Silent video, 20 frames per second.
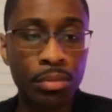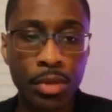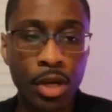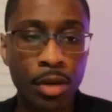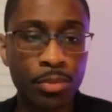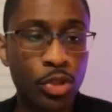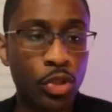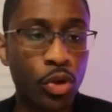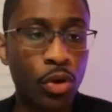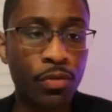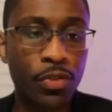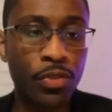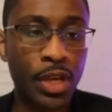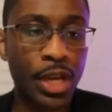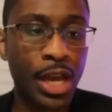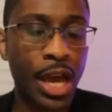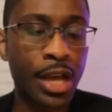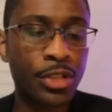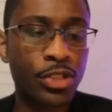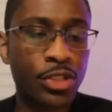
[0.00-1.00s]
observe the
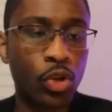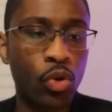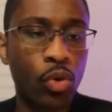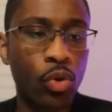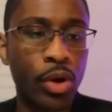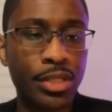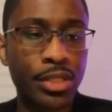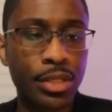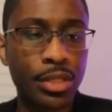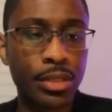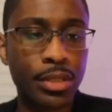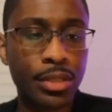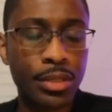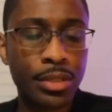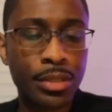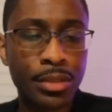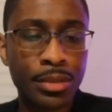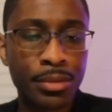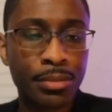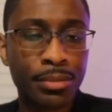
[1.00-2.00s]

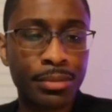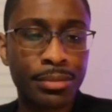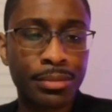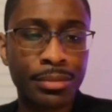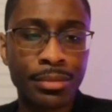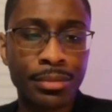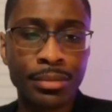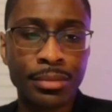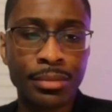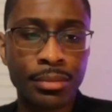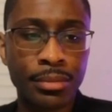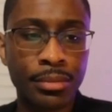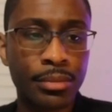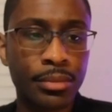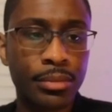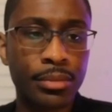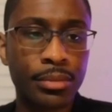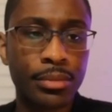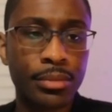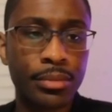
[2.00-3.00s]
consequences.
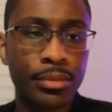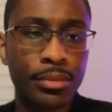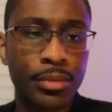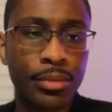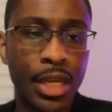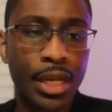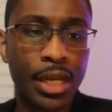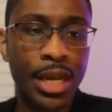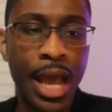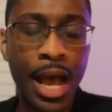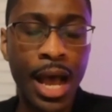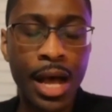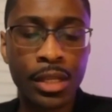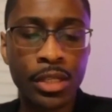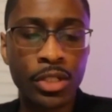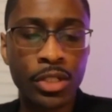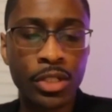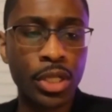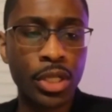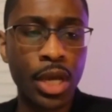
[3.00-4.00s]

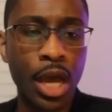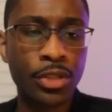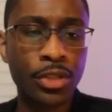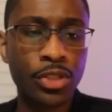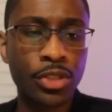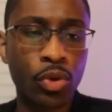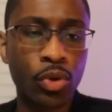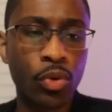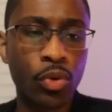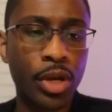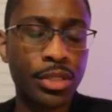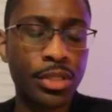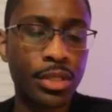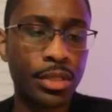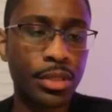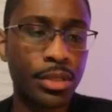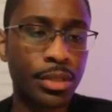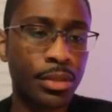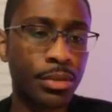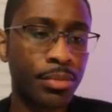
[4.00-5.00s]
Acknowledge the
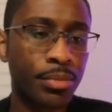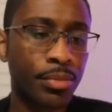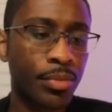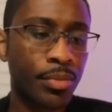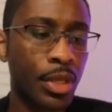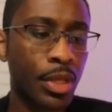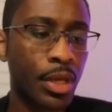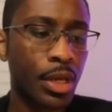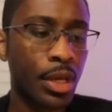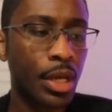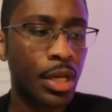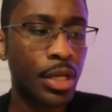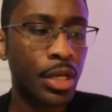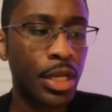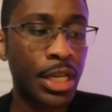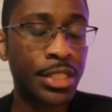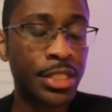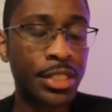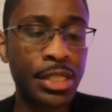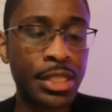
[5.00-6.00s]
consequences.
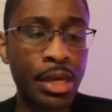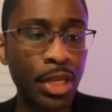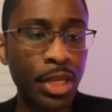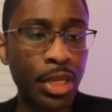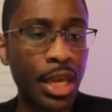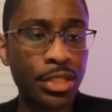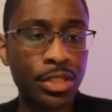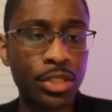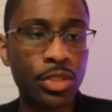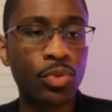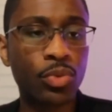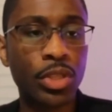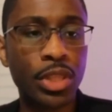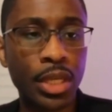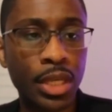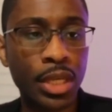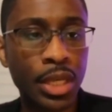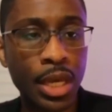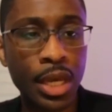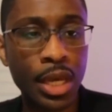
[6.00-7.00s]
In some cases with
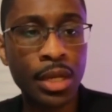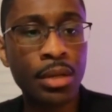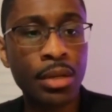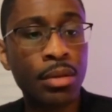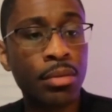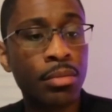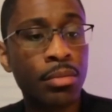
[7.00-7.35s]
the kid,